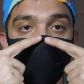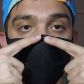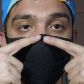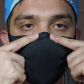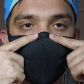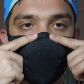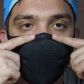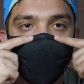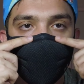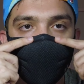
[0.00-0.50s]

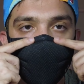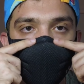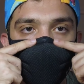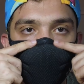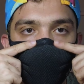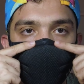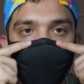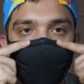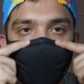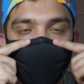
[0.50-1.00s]
Nose piece
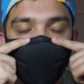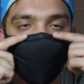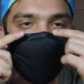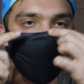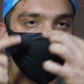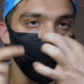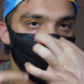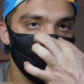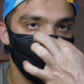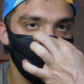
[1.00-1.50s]
over here
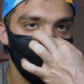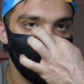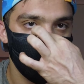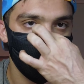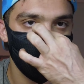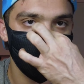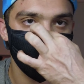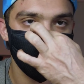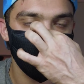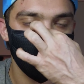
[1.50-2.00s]
that
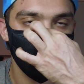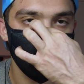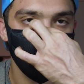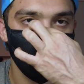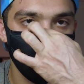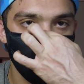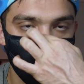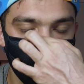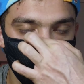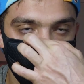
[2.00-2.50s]
makes it
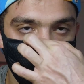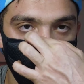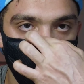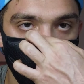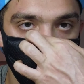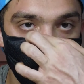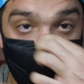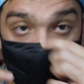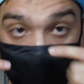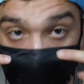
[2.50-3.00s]
super
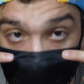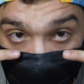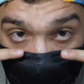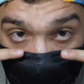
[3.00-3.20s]
tight,